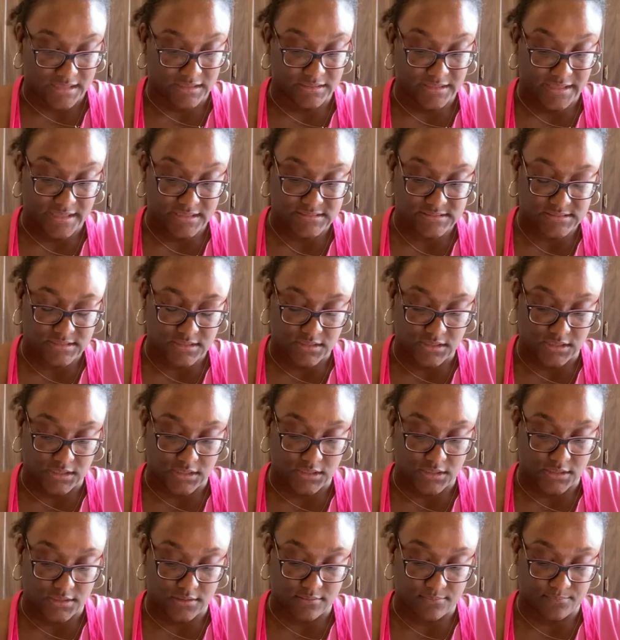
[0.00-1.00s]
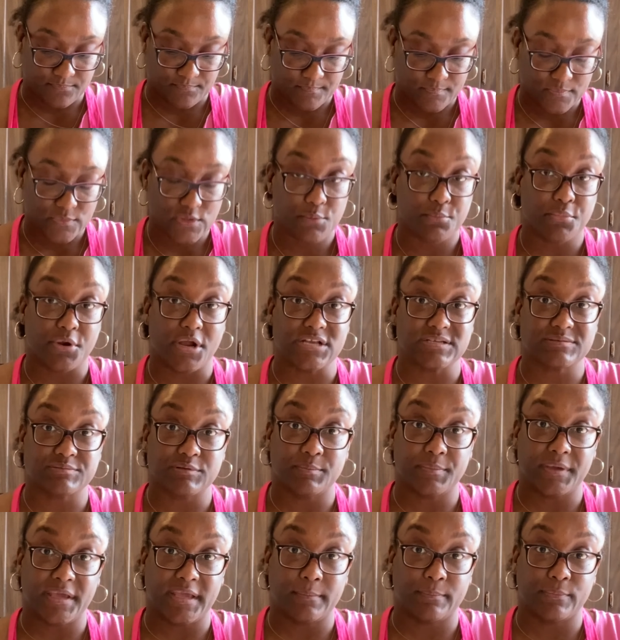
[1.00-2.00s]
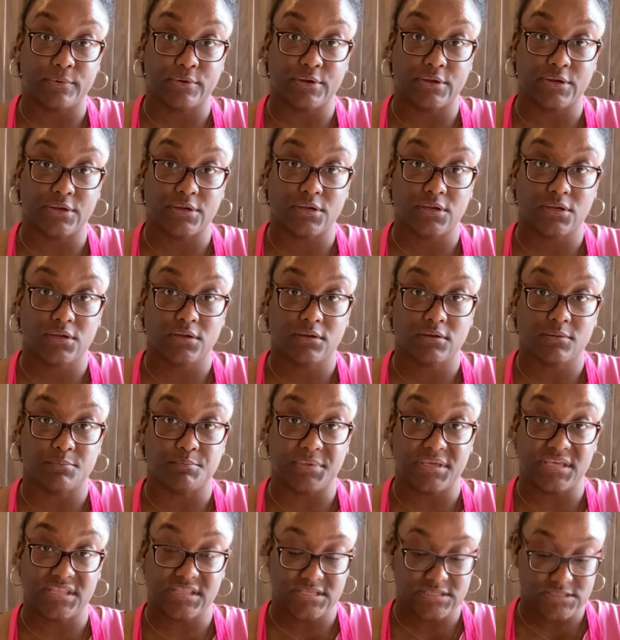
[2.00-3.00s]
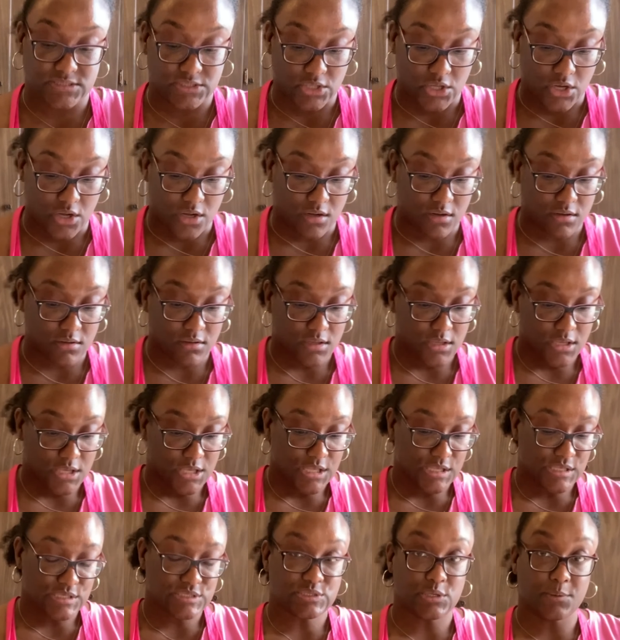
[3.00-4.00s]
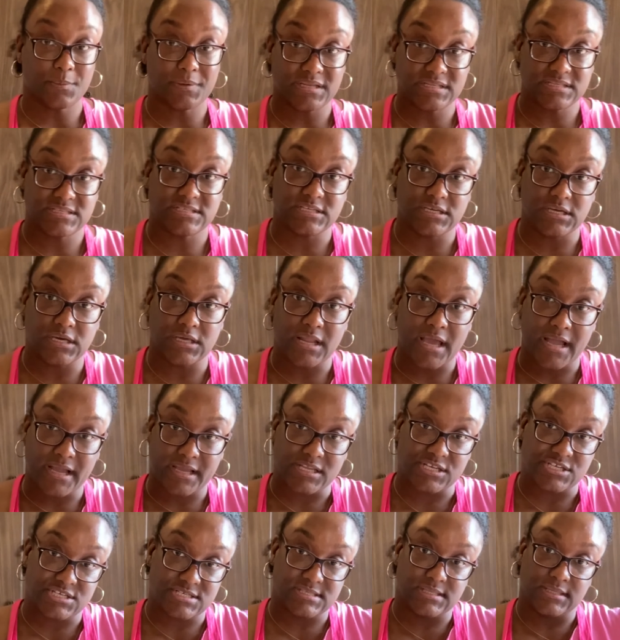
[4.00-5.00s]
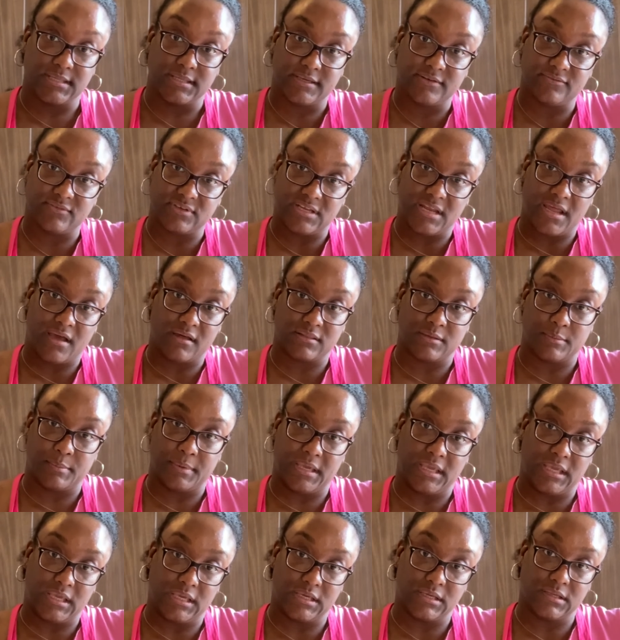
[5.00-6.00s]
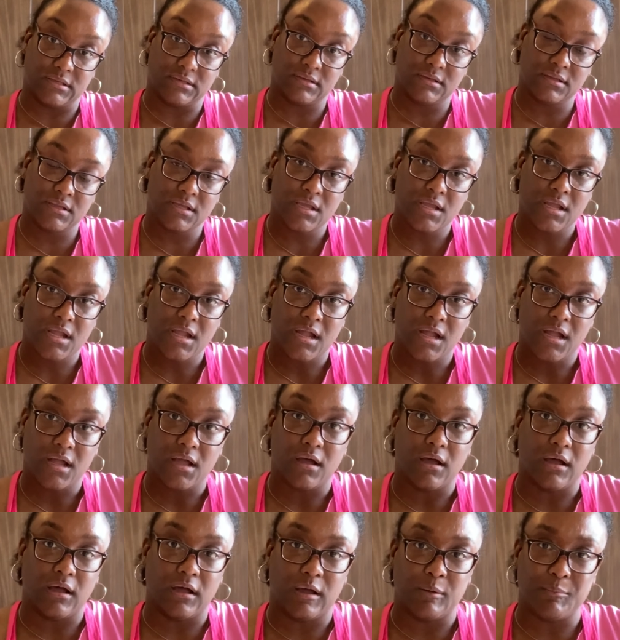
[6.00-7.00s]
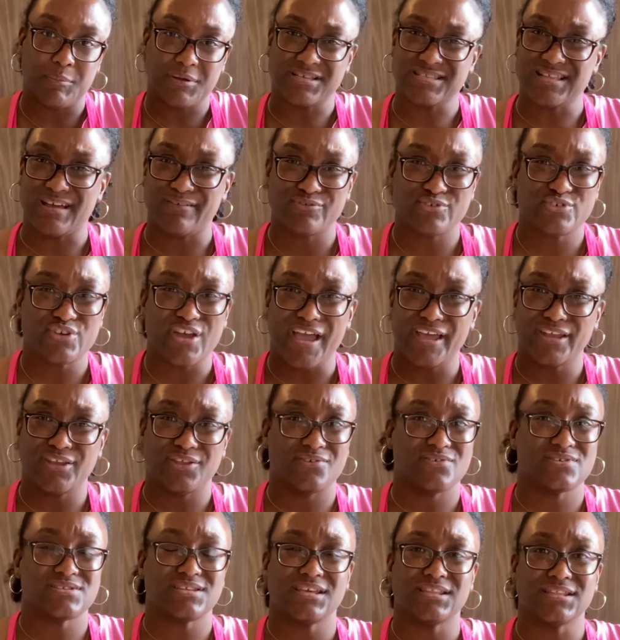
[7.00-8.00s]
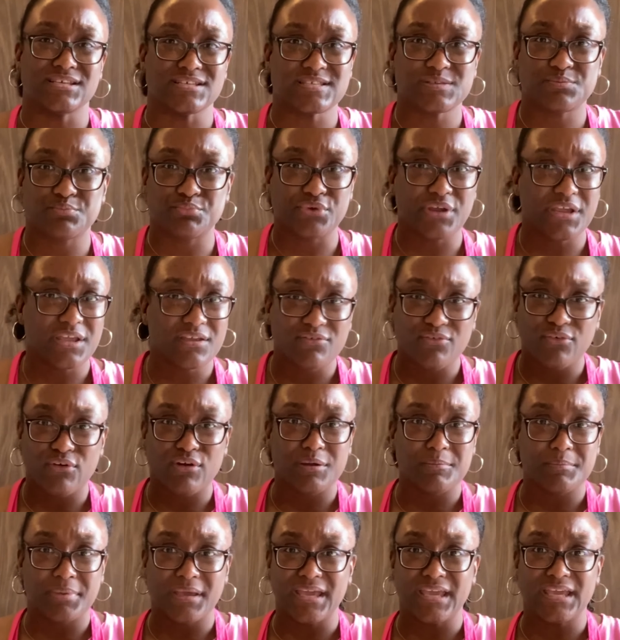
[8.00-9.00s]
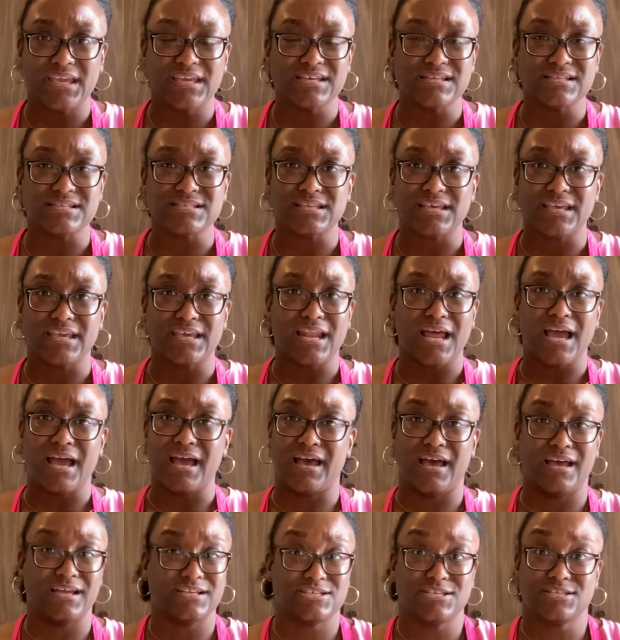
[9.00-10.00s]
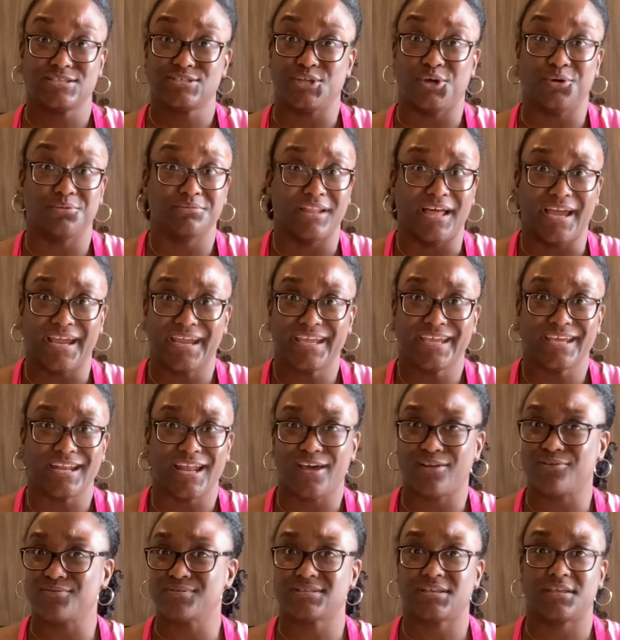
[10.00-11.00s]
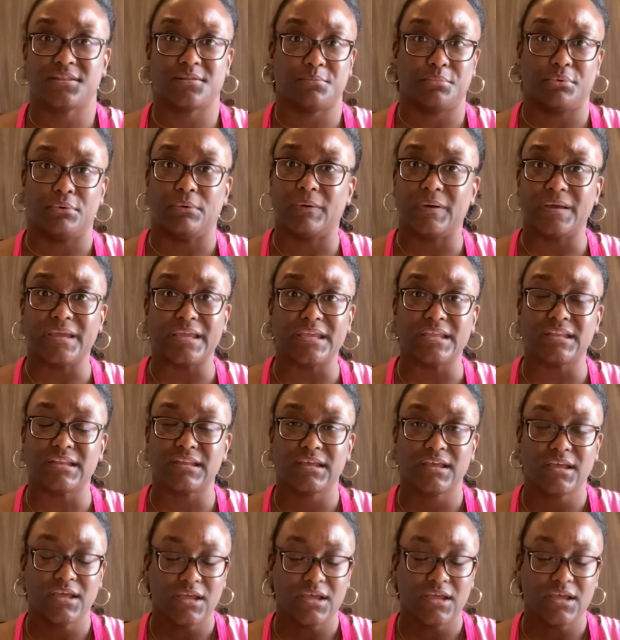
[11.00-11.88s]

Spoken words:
let the parchment paper be this long, so when it's done, I can just lift it out the pan. Because I've tried using the springform pans, and I just don't like it. I don't see the point.